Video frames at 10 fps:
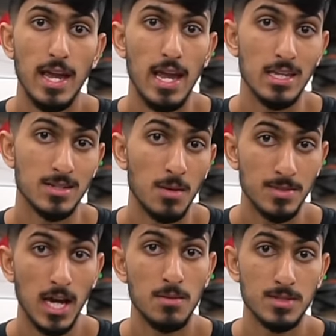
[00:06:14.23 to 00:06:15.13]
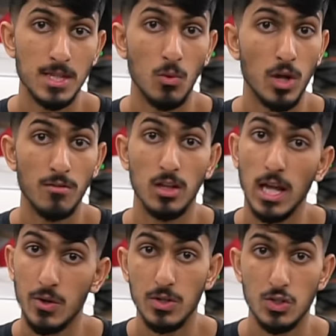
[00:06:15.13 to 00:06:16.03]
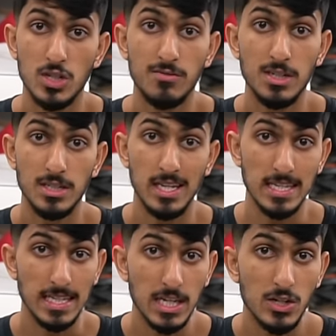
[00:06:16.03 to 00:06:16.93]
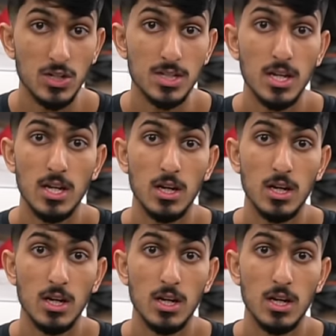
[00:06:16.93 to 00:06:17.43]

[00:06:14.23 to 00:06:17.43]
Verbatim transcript: and sometimes they won't even allow you to shift into any gears.